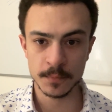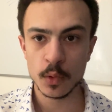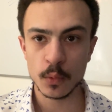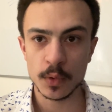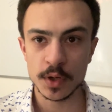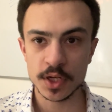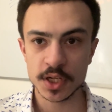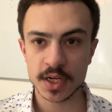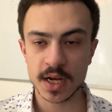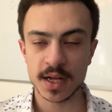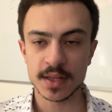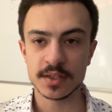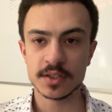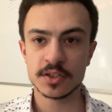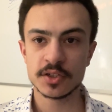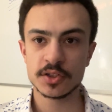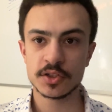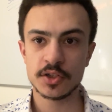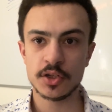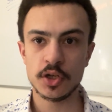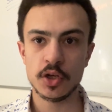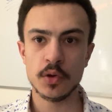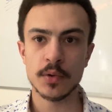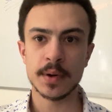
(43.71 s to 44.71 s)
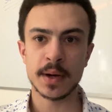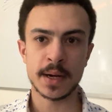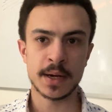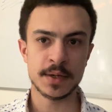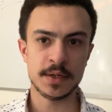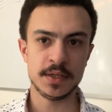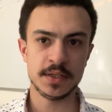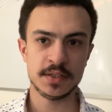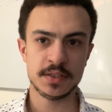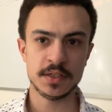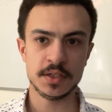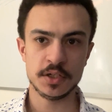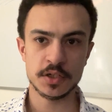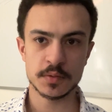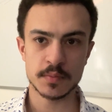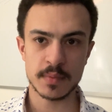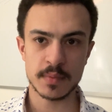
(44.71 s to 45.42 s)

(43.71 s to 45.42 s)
which can skew our decision